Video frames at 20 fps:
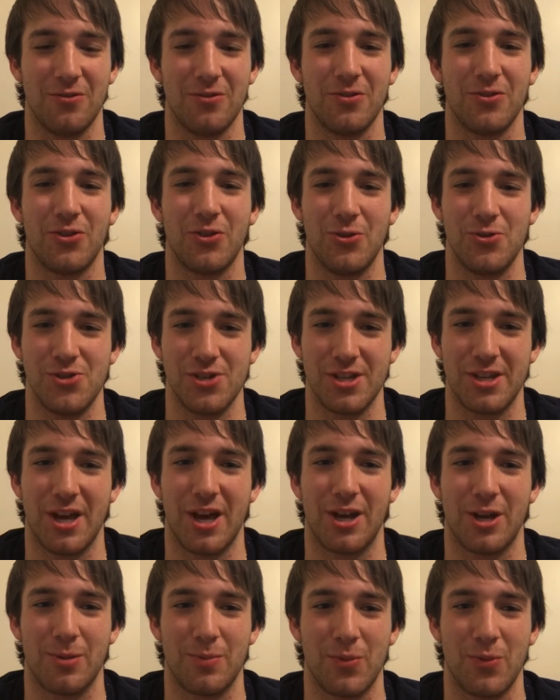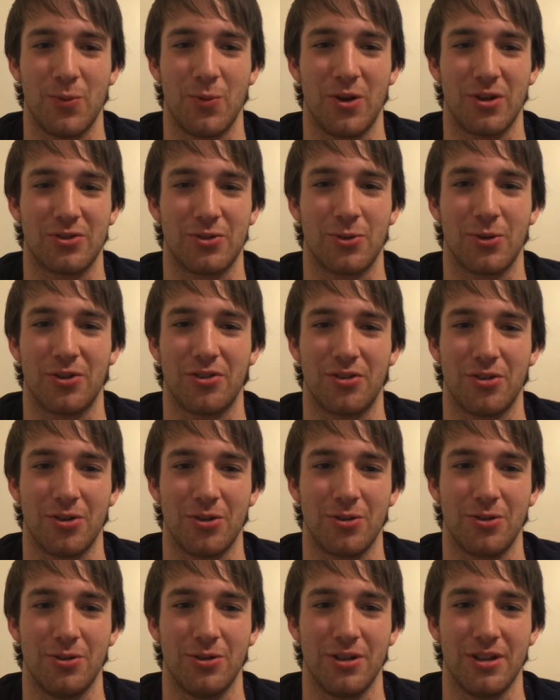So she got up and walked to our
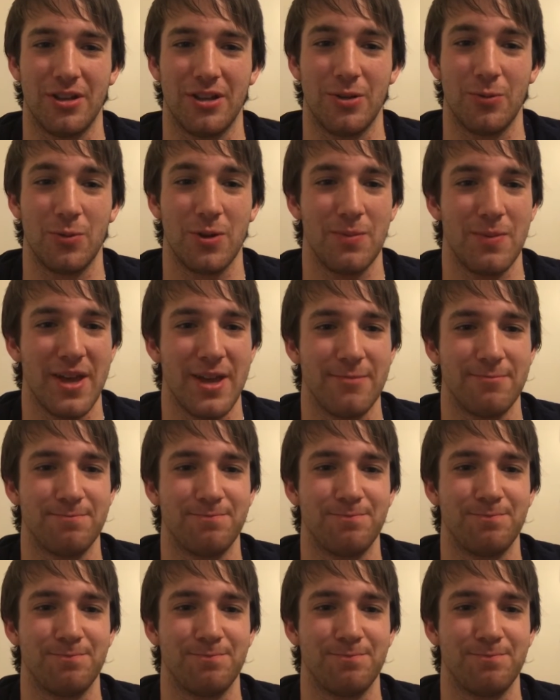circle, and then we met.